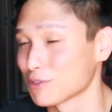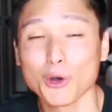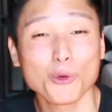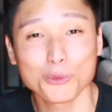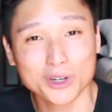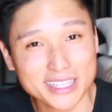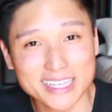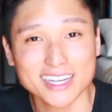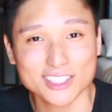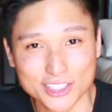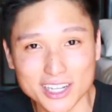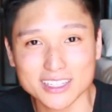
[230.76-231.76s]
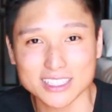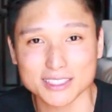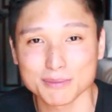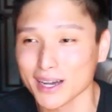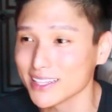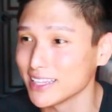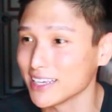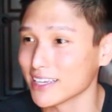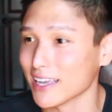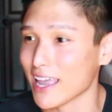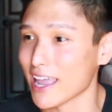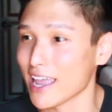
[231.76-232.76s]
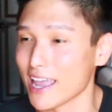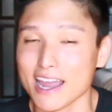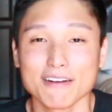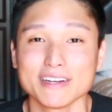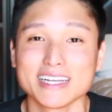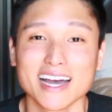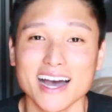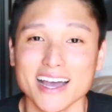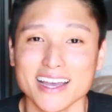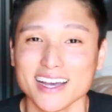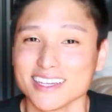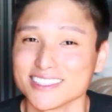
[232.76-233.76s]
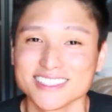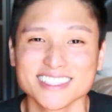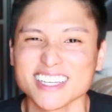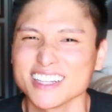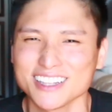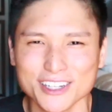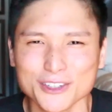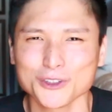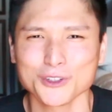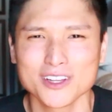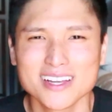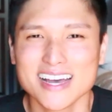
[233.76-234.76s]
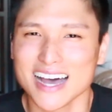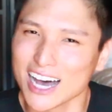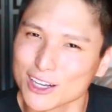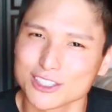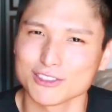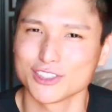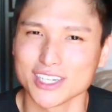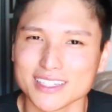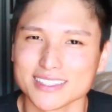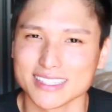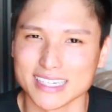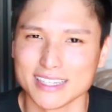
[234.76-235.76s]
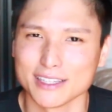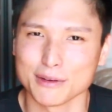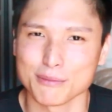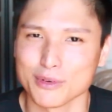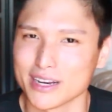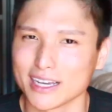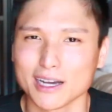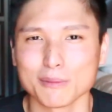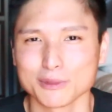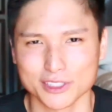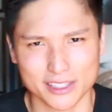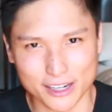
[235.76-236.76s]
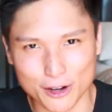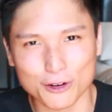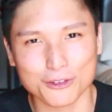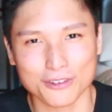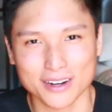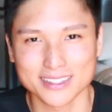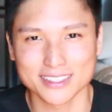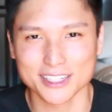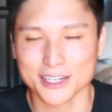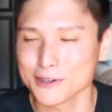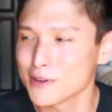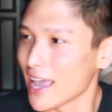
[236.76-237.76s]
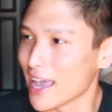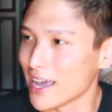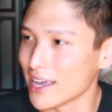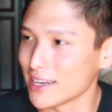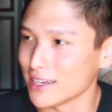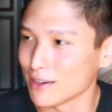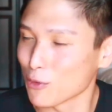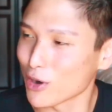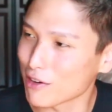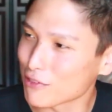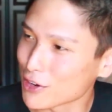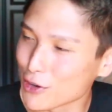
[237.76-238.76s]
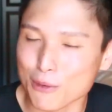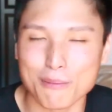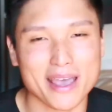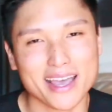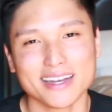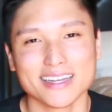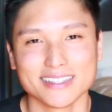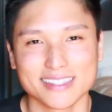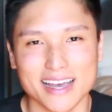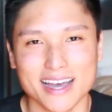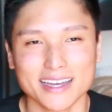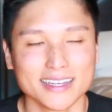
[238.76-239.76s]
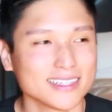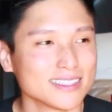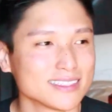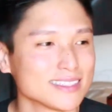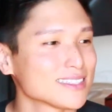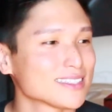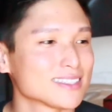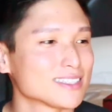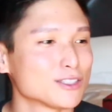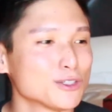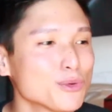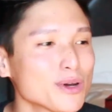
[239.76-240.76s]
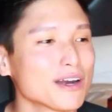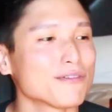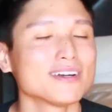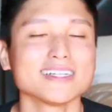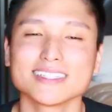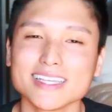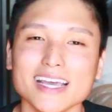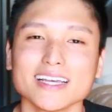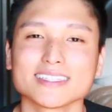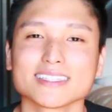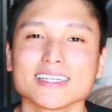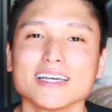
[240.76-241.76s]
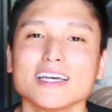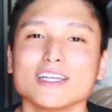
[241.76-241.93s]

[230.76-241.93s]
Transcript: don't really get jealous, but I think every guy has just a little ounce of jealousy in them when it comes to their girlfriends, you know? And wherever your man is at, just do whatever it takes